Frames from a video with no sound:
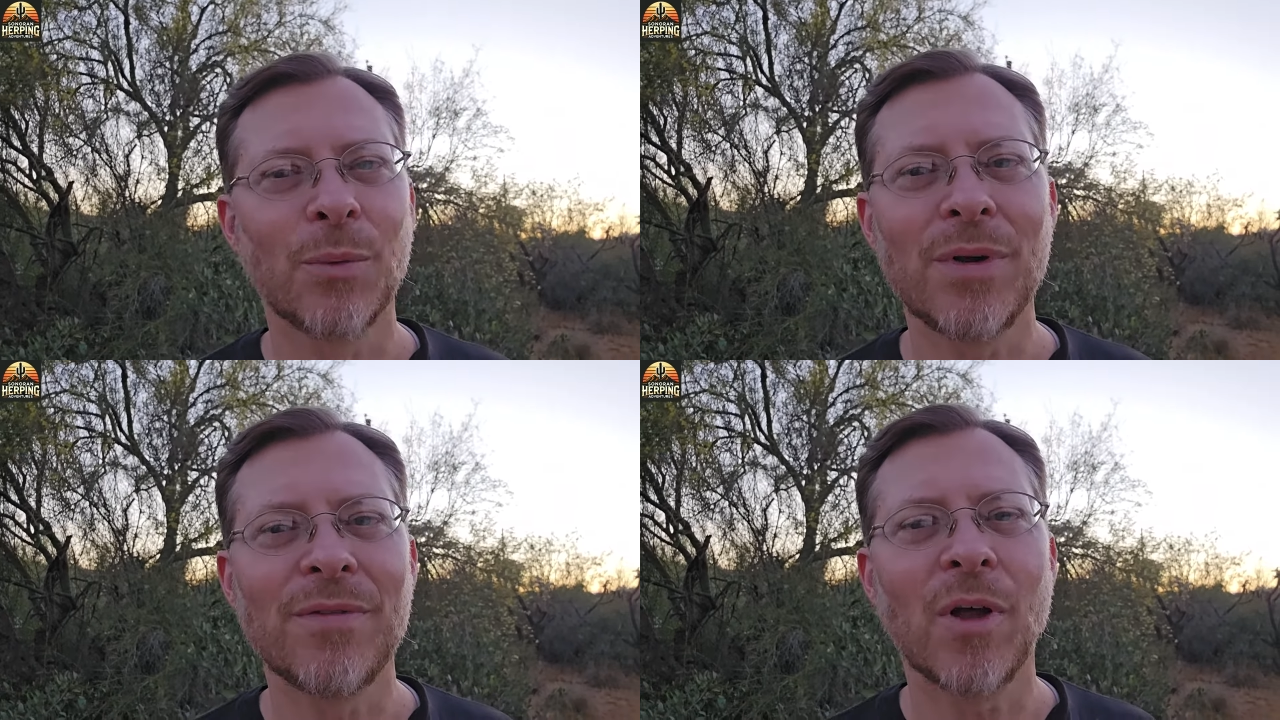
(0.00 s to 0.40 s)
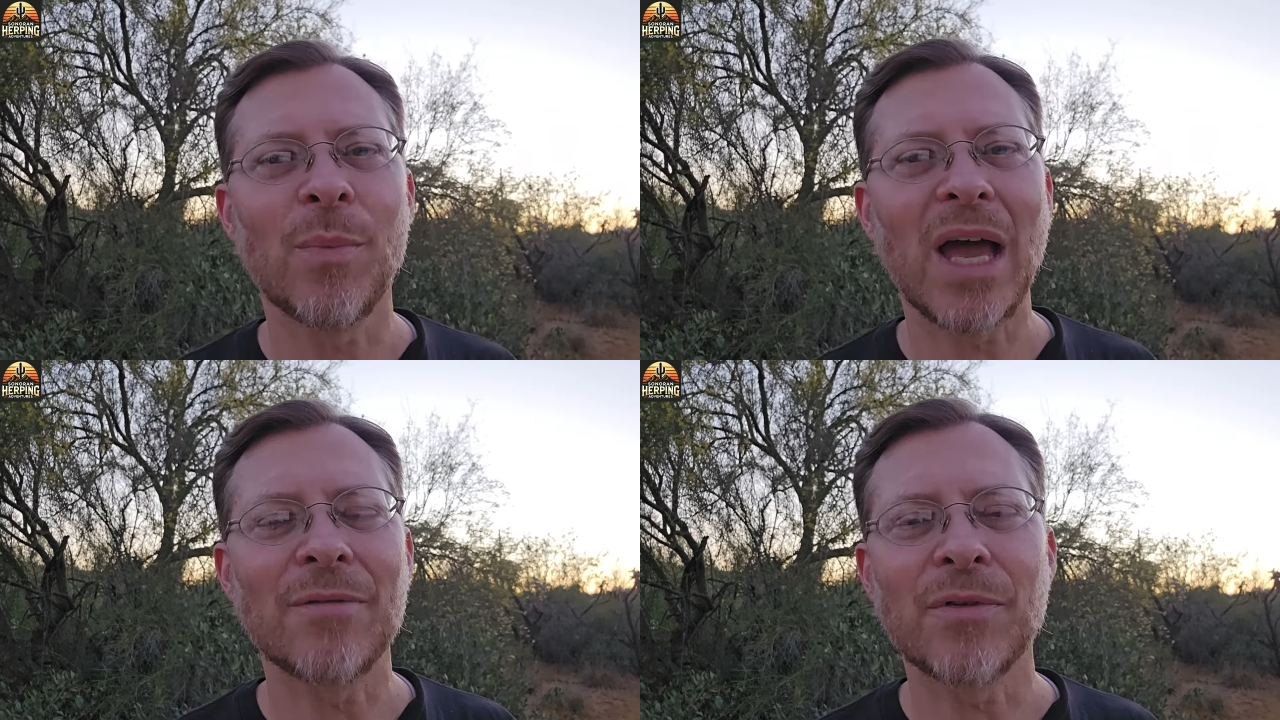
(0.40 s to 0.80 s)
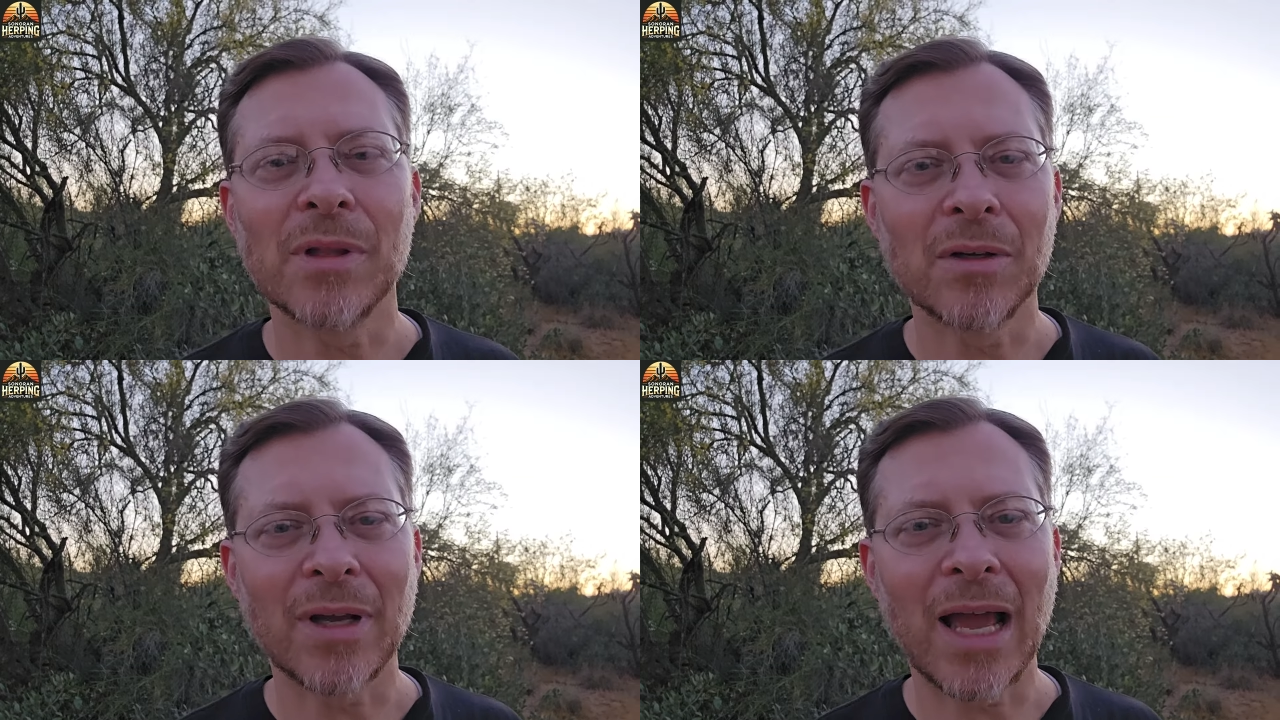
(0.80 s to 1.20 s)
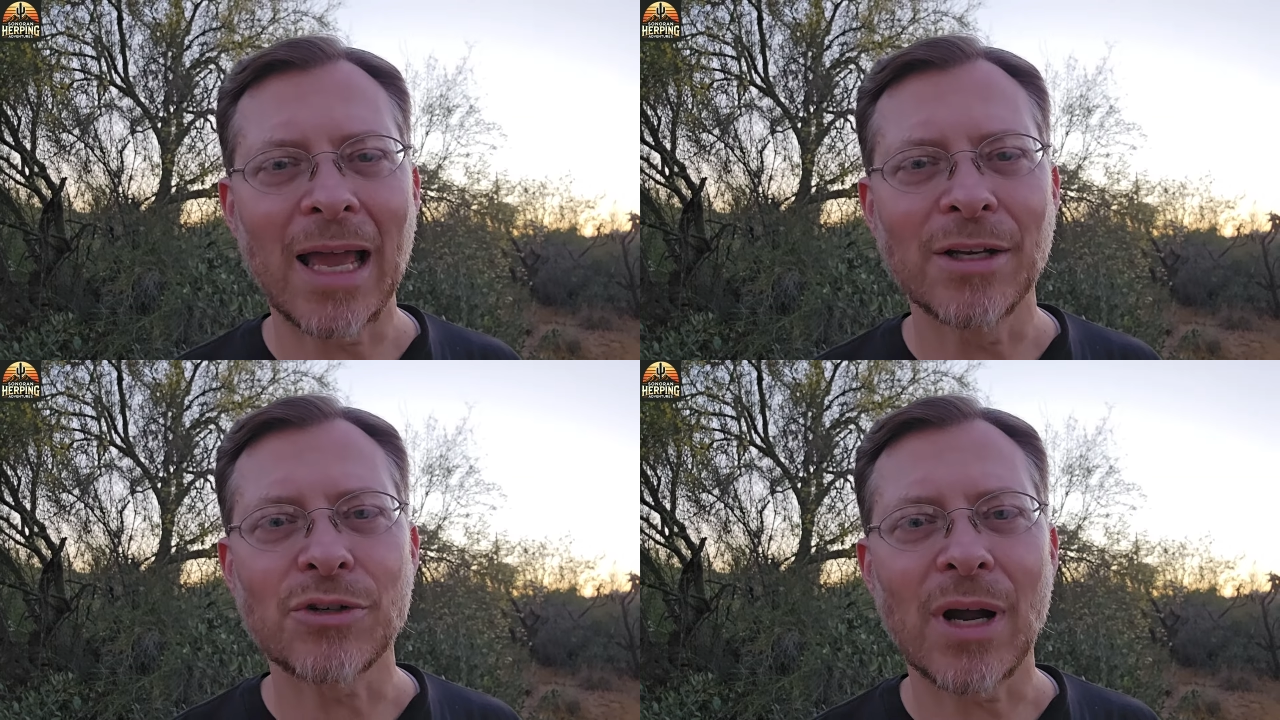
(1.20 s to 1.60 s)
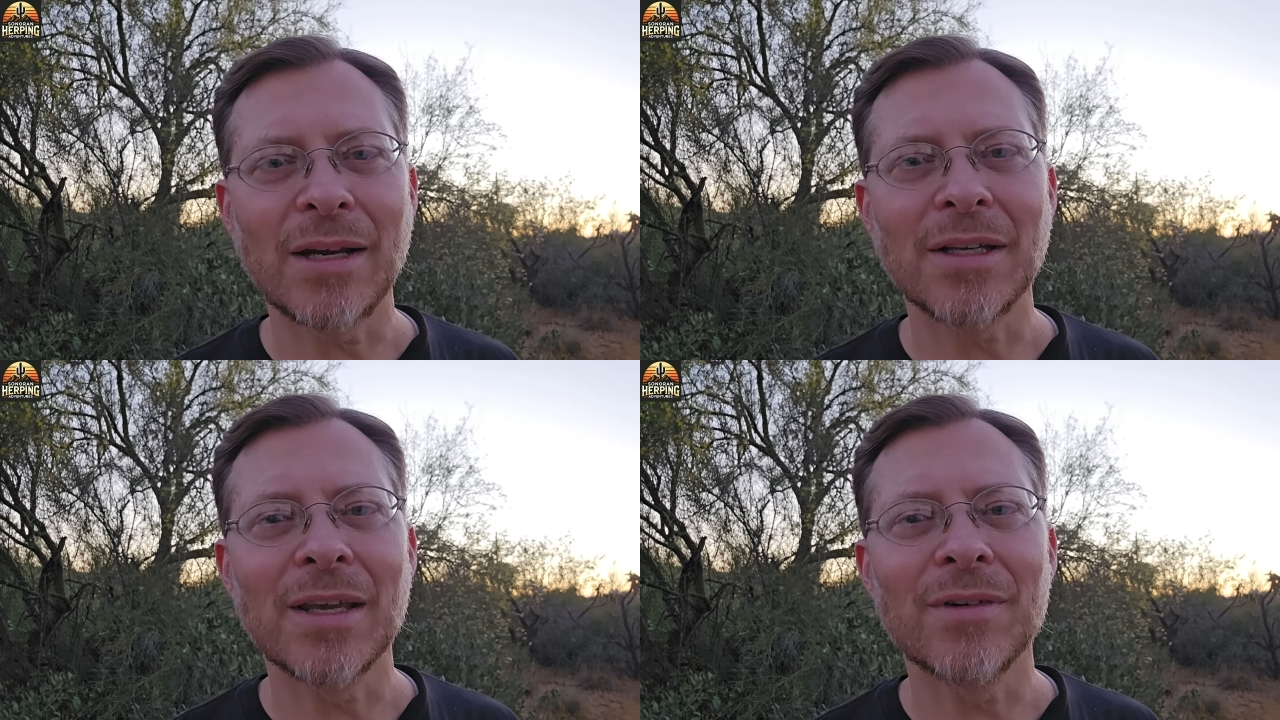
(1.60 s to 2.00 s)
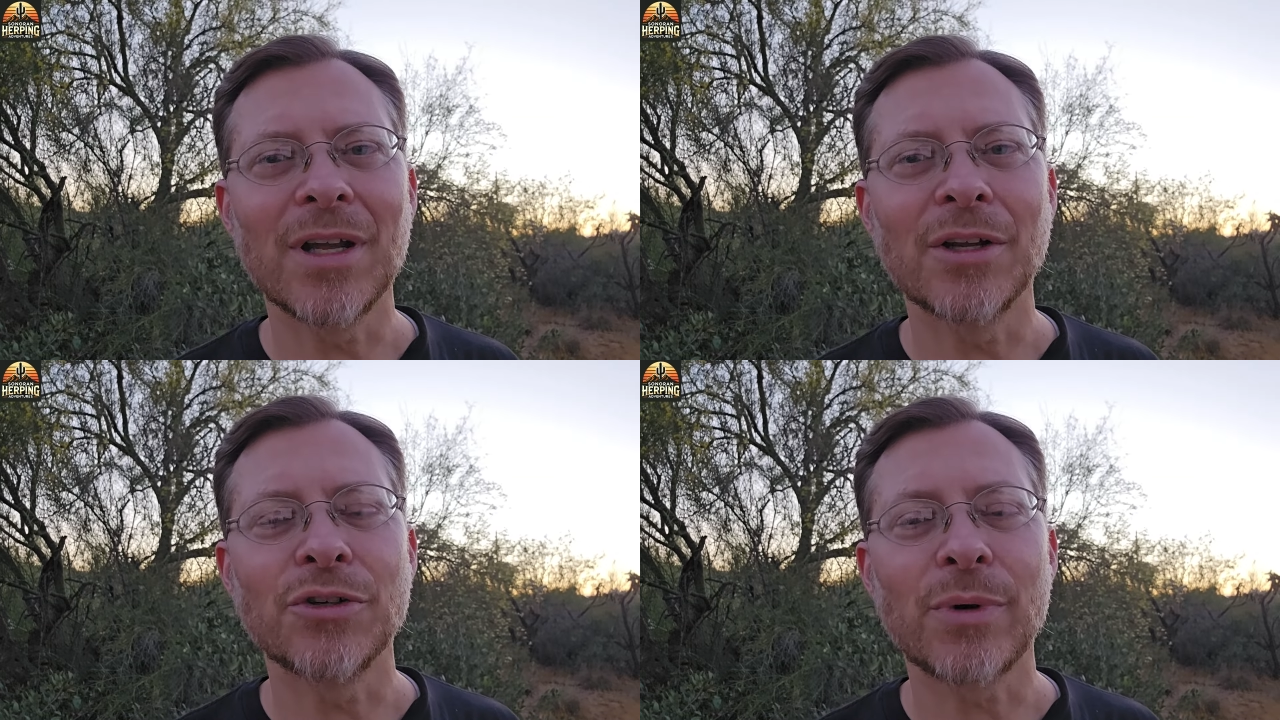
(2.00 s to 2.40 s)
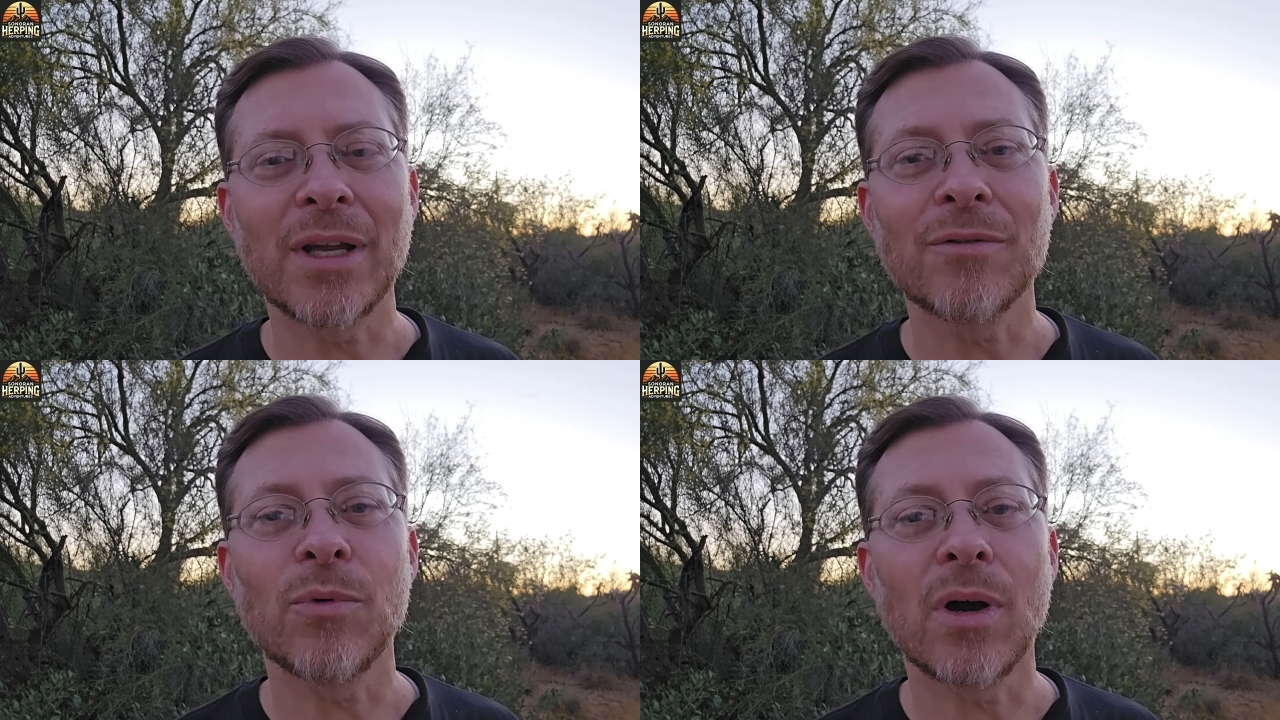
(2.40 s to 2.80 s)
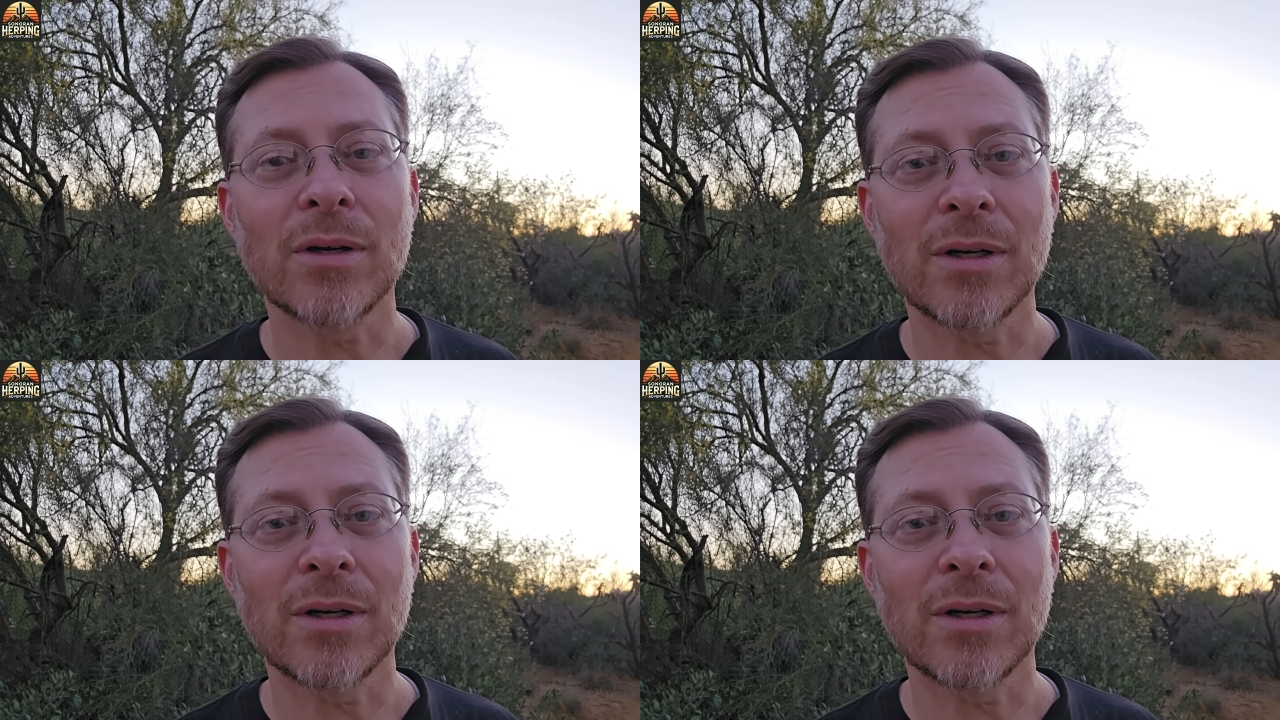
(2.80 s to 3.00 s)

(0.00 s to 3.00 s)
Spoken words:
We felt bad for the little guy and tried to give it a drink of water.